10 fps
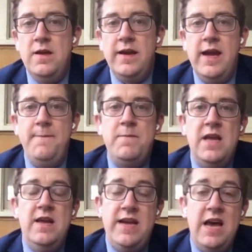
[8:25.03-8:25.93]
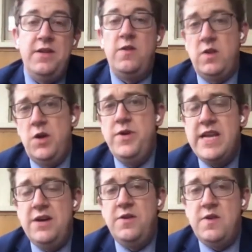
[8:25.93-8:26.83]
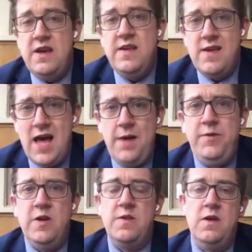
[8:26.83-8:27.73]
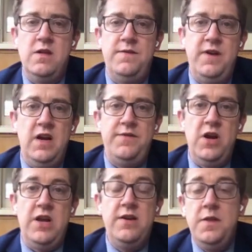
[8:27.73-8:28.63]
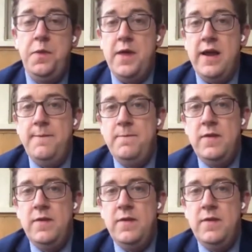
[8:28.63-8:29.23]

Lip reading: Okay? Now then, slowing down disease obviously is a very, very good thing.